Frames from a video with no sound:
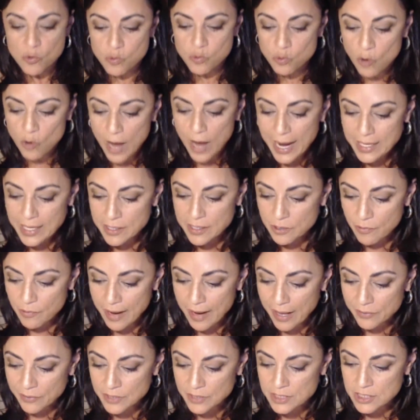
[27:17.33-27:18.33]
right
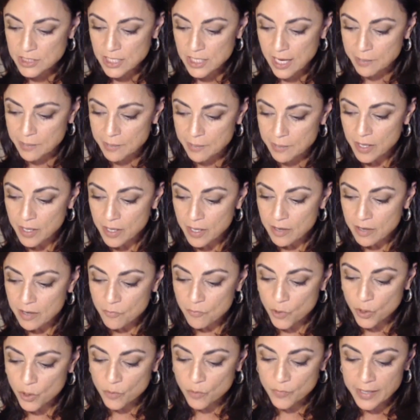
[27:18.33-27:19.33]
around the time
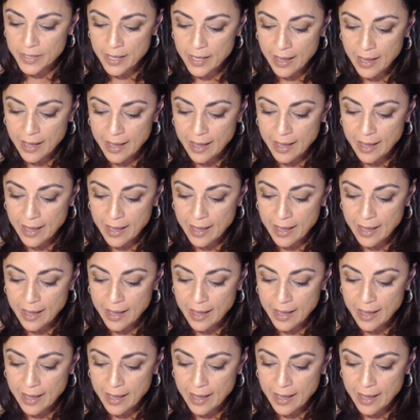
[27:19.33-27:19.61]
when we